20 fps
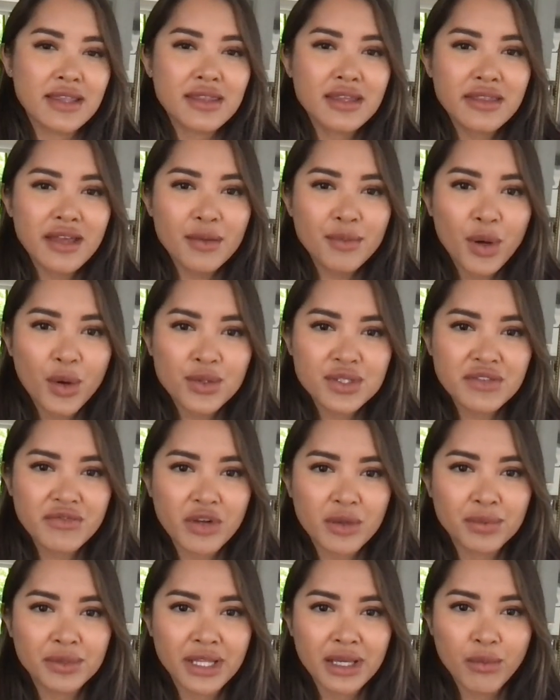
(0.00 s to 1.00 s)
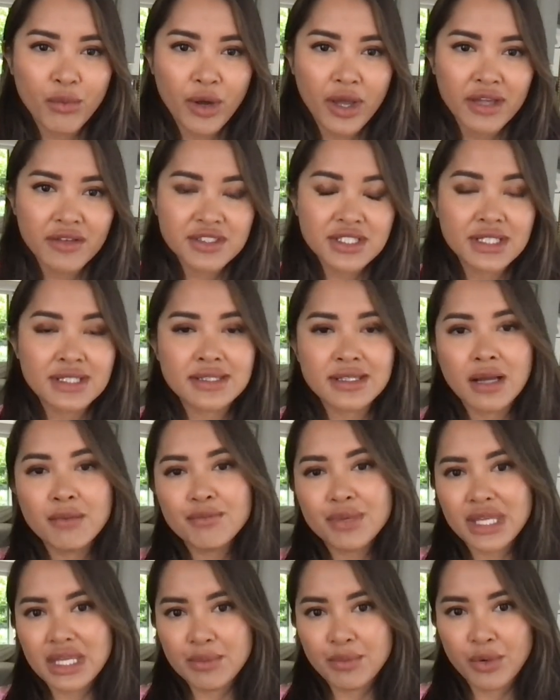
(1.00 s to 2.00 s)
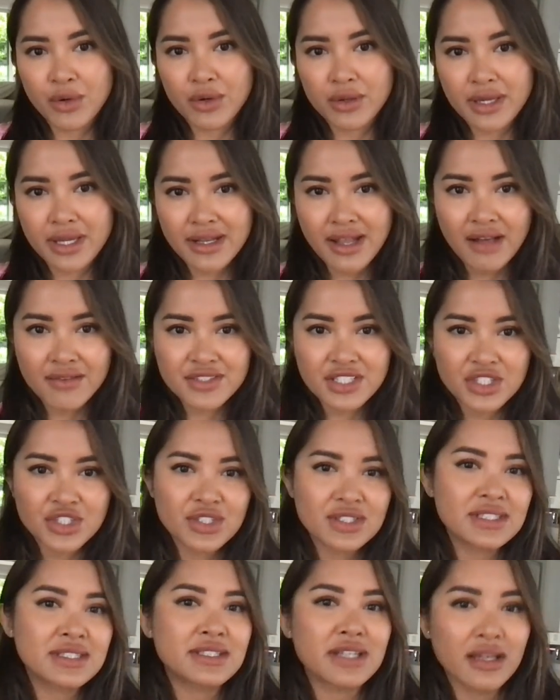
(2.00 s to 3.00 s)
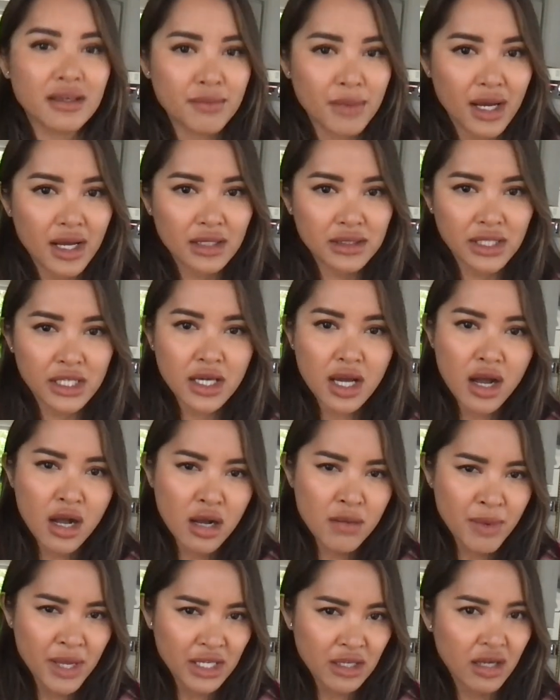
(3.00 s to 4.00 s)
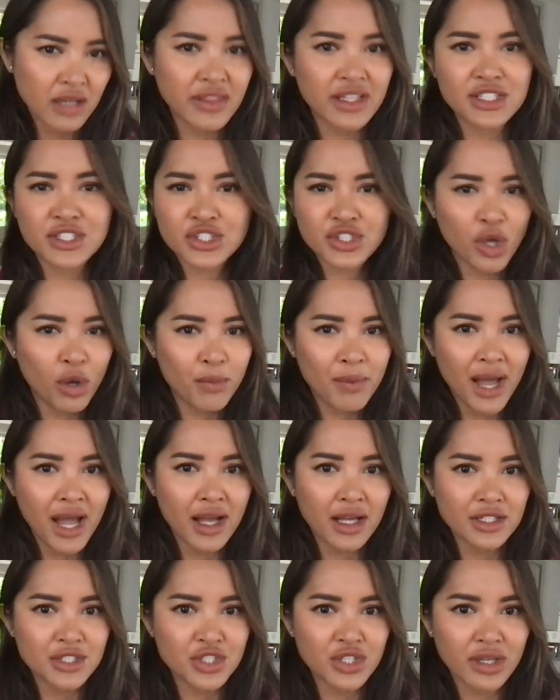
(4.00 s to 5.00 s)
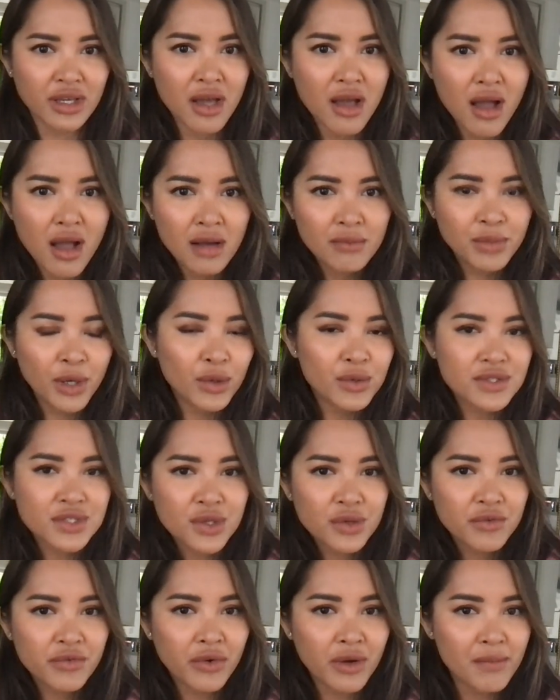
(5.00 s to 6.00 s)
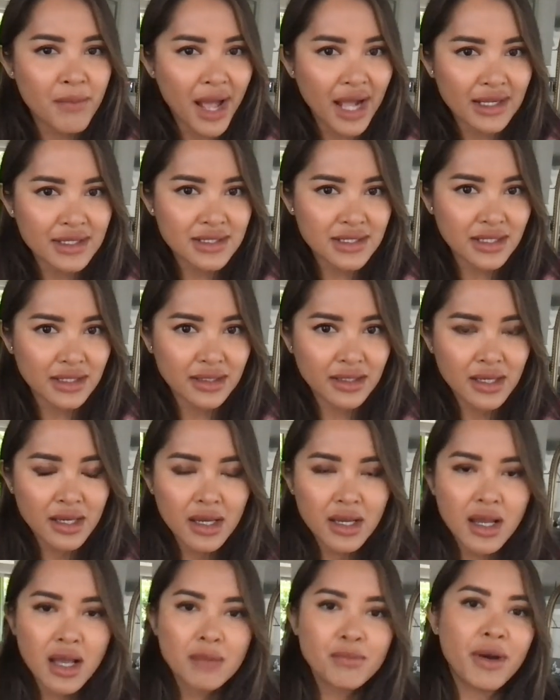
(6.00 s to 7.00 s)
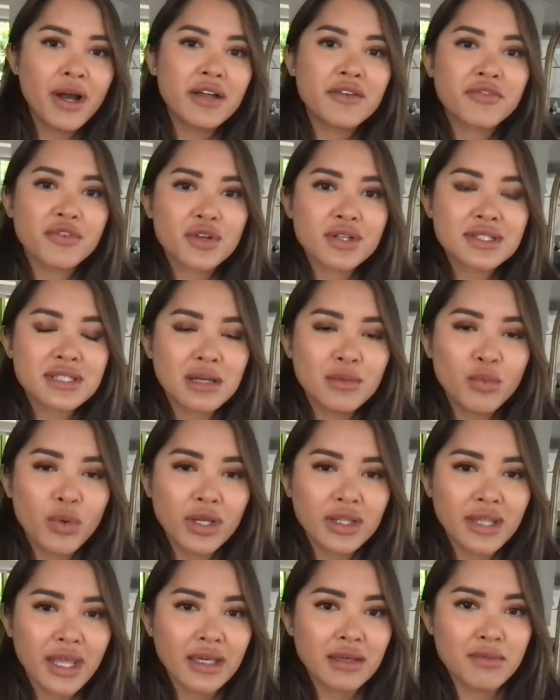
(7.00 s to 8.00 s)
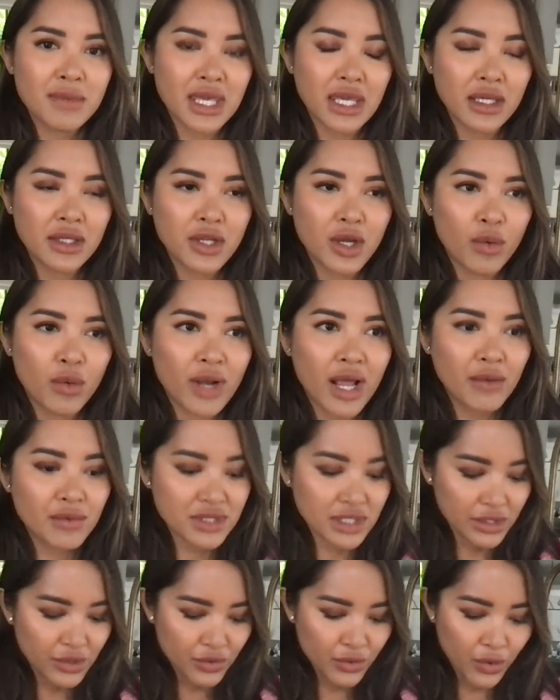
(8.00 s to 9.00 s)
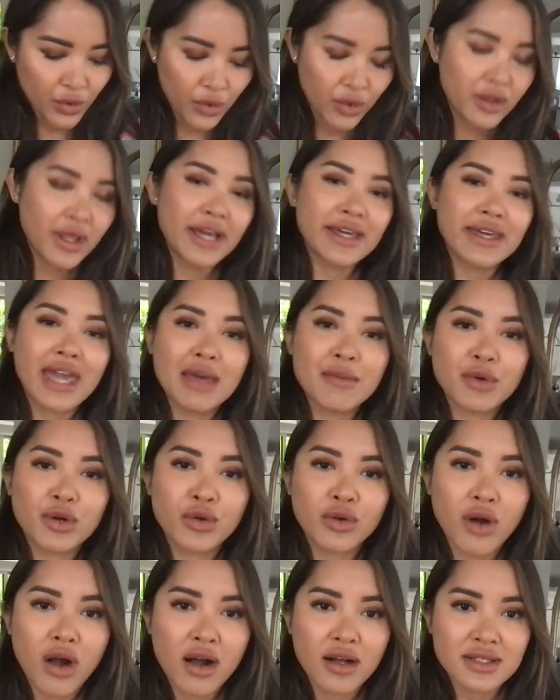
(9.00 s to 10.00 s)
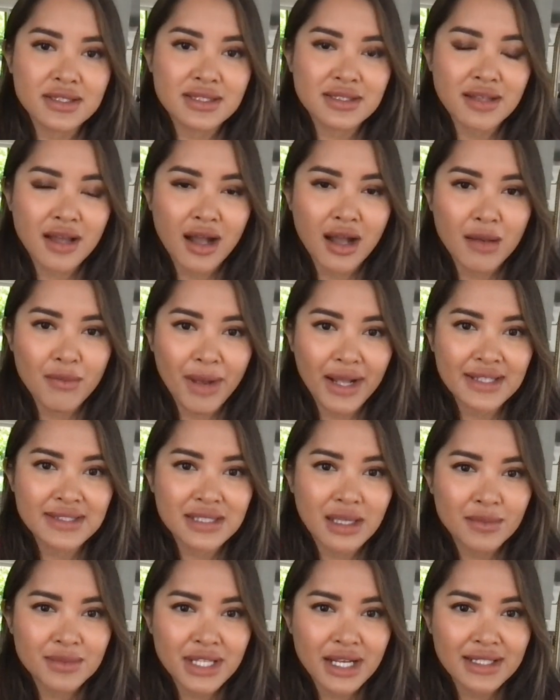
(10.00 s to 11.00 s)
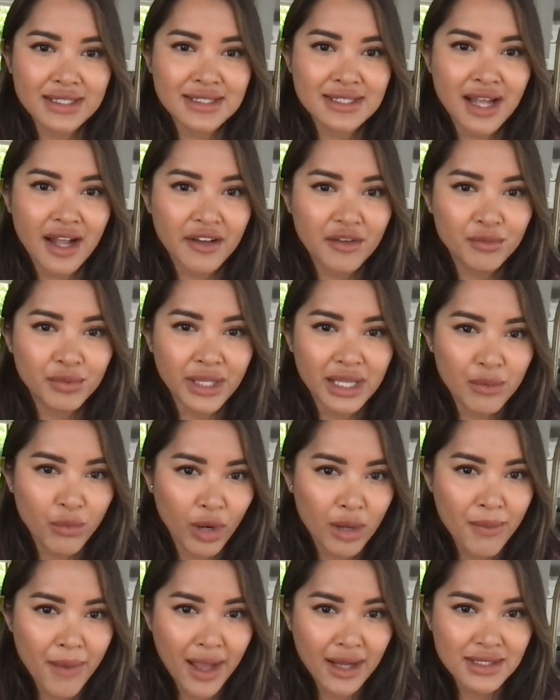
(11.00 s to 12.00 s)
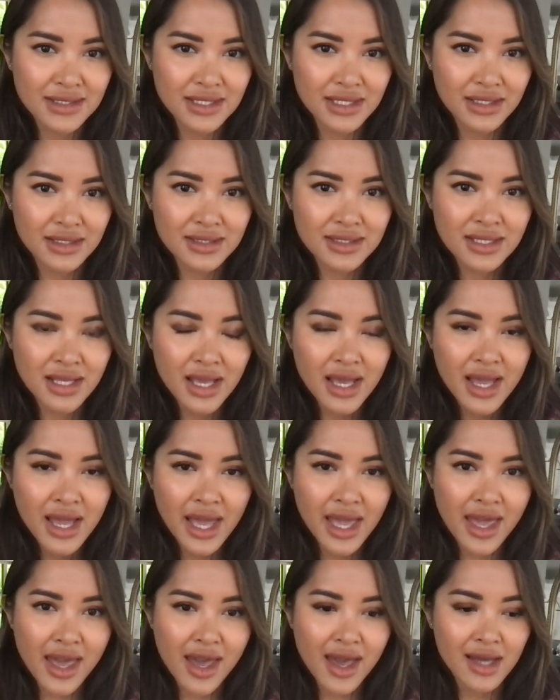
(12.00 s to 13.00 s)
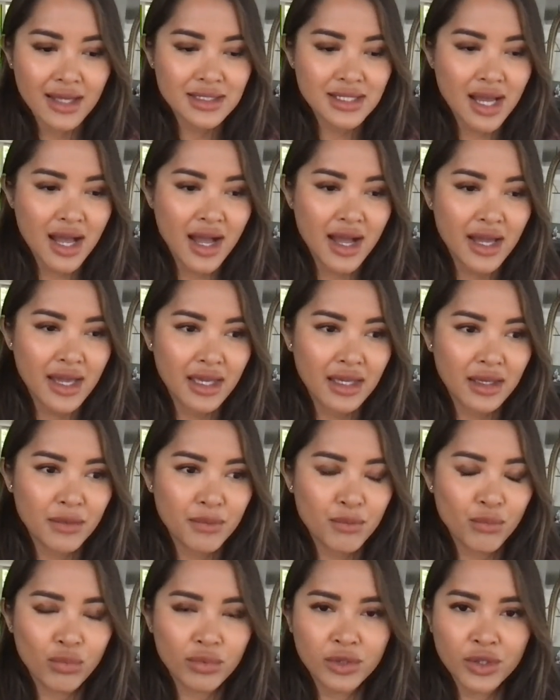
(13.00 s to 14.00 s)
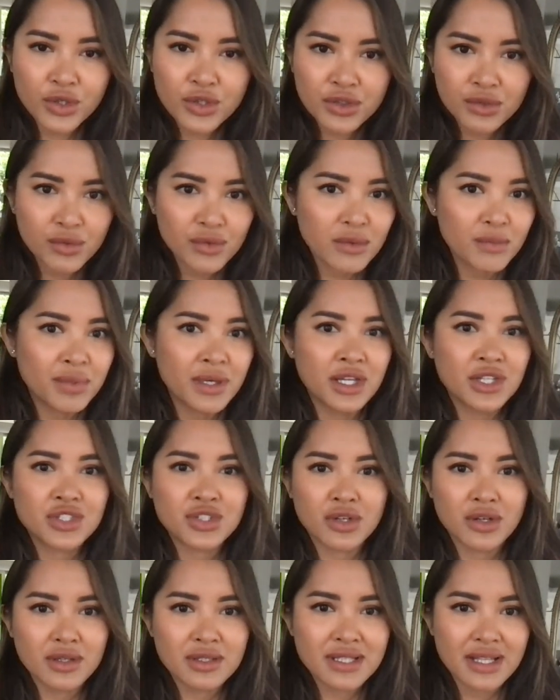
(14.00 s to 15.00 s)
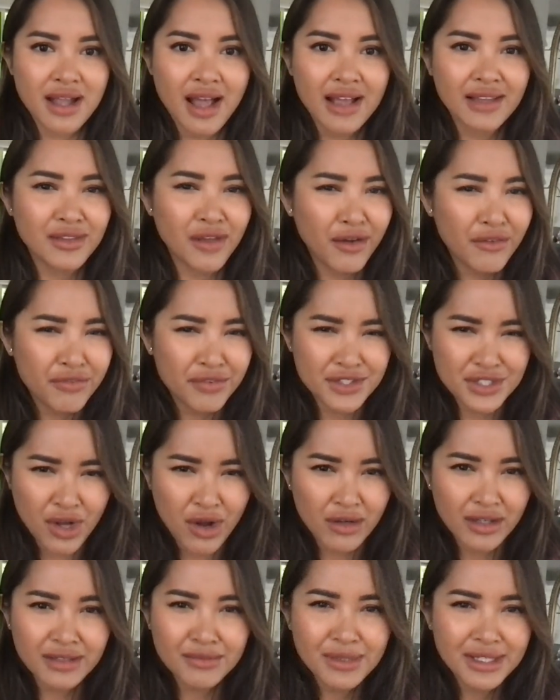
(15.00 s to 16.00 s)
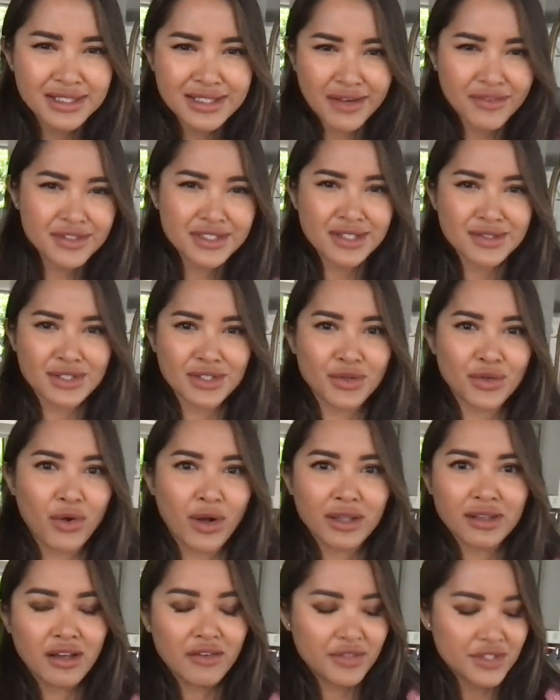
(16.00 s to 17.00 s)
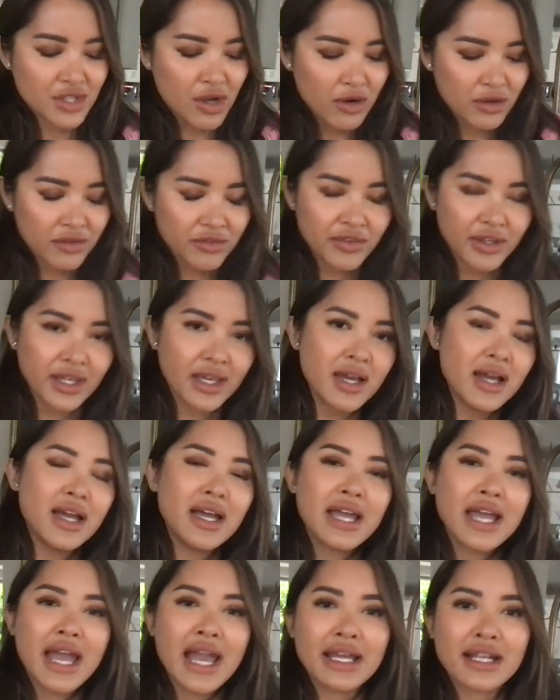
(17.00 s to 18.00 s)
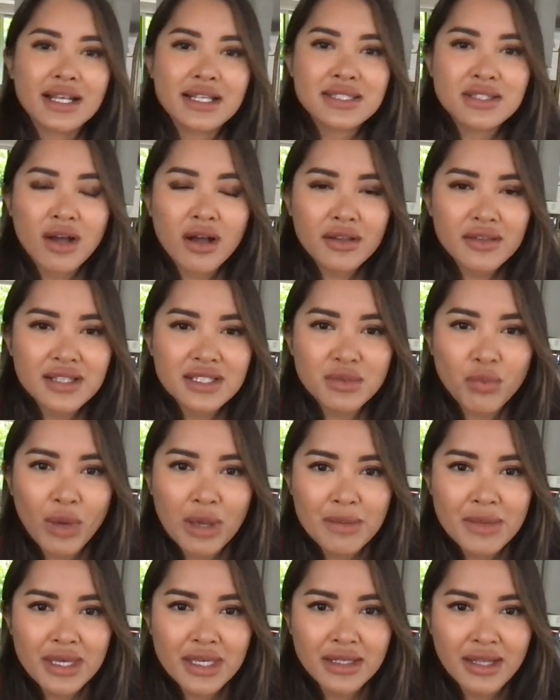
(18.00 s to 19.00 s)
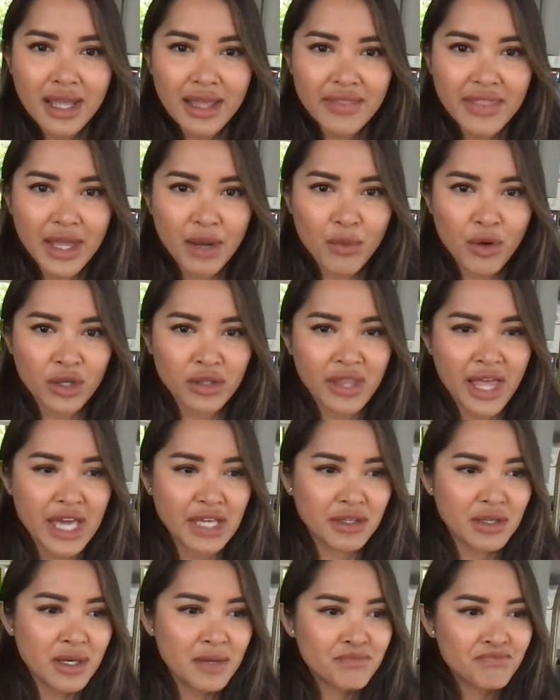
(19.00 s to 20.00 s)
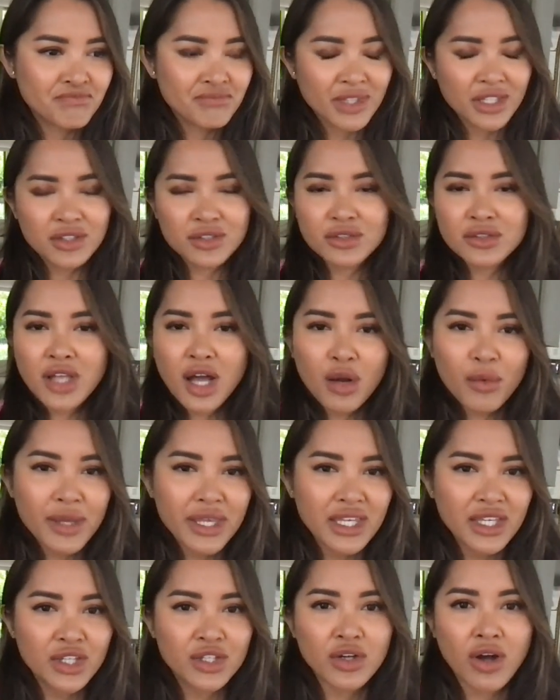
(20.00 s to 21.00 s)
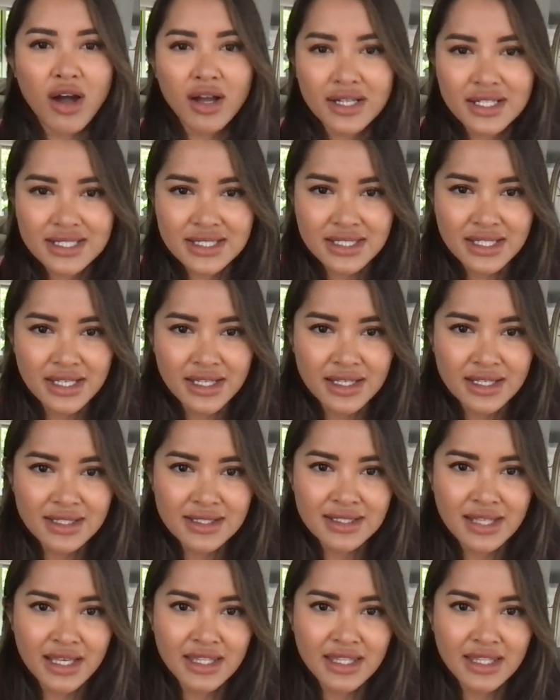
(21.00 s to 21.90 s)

I think that posing for Playboy to some people can have such a stigma. Like, oh my God, that's so bad. She posed nude for a magazine. But for someone like me, when I was a little girl, I came across my stepdad's stack of Playboy magazines, and I looked through the pictures, and I love photography. I mean, ever since I was a little girl, I love photography. And I saw these women, and they were like glowing goddesses.